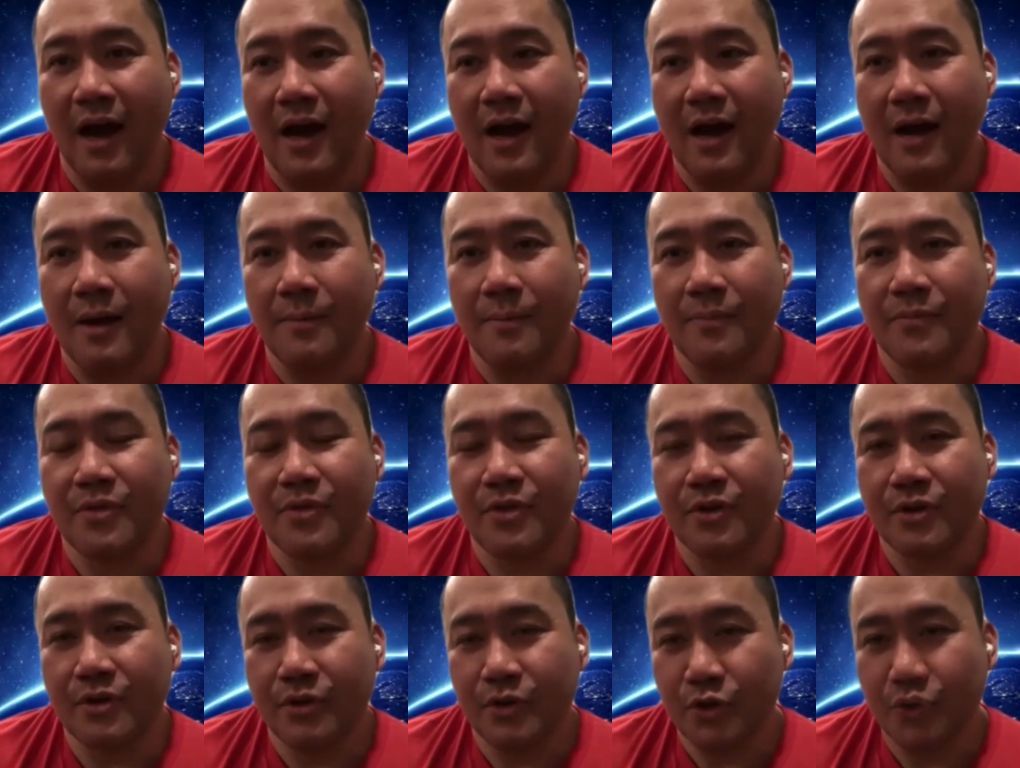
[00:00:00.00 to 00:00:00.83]

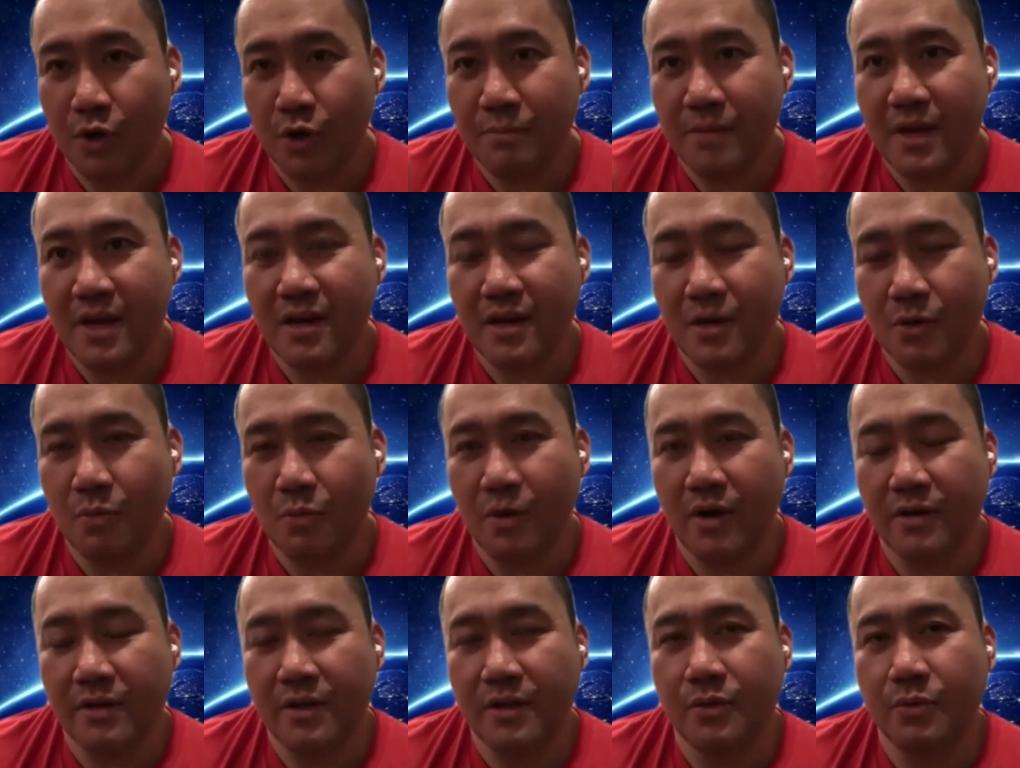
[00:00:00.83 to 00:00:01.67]
you're being
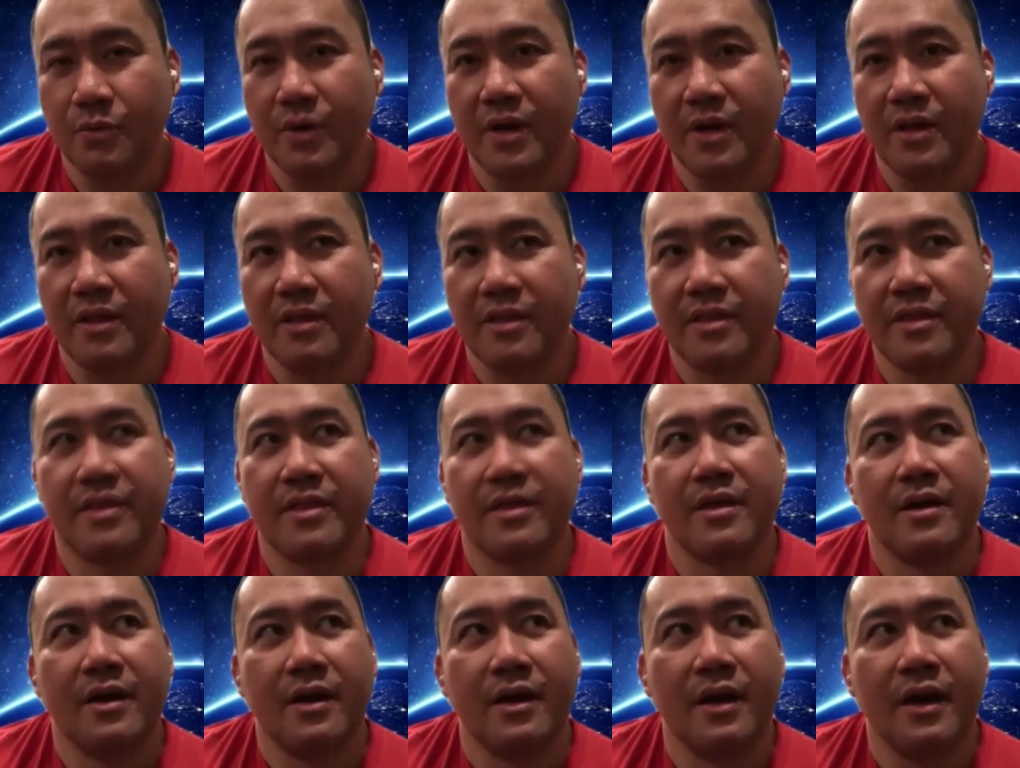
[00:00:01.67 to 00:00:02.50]
rewarded with
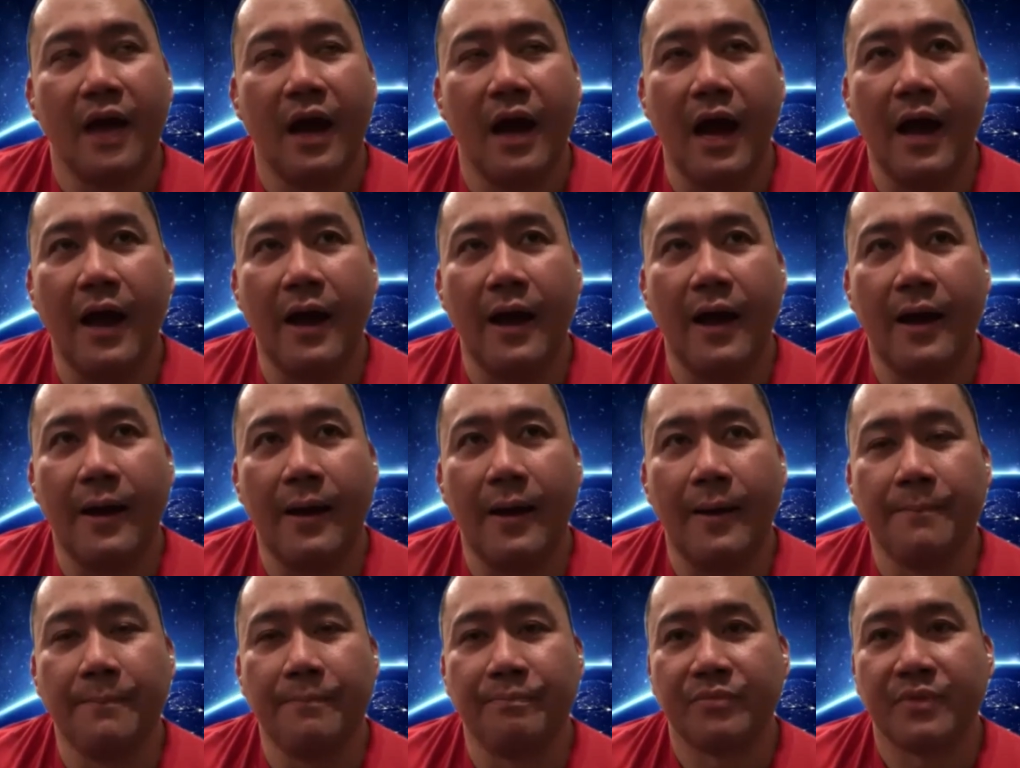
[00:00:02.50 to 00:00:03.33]

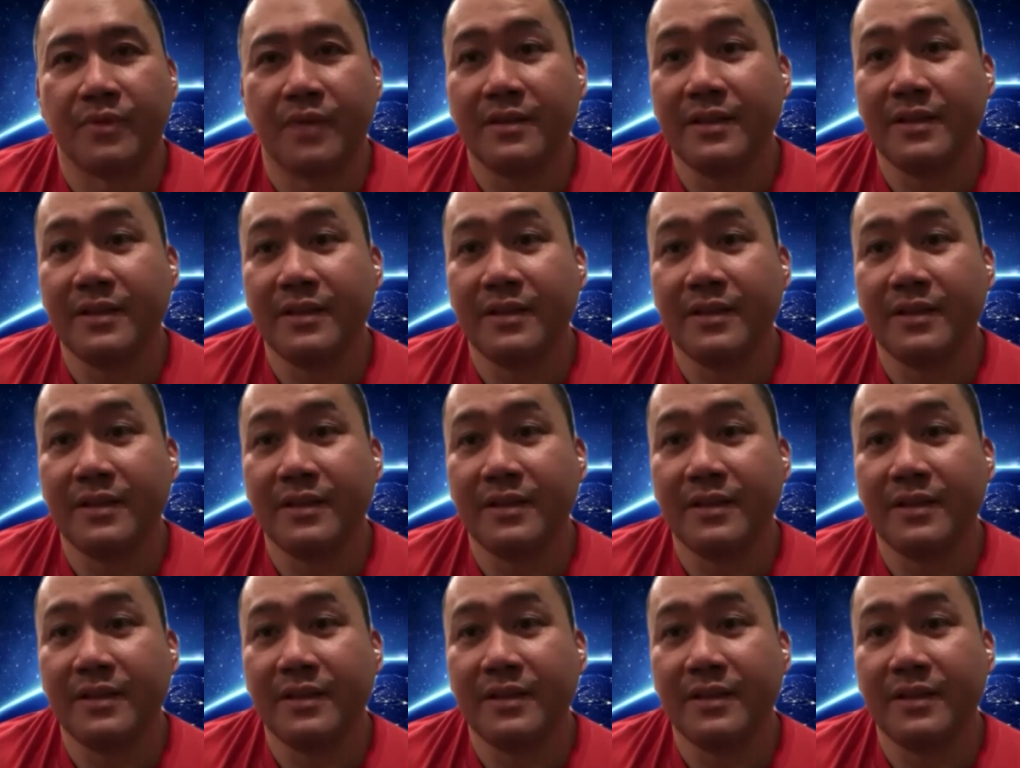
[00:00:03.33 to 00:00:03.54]
99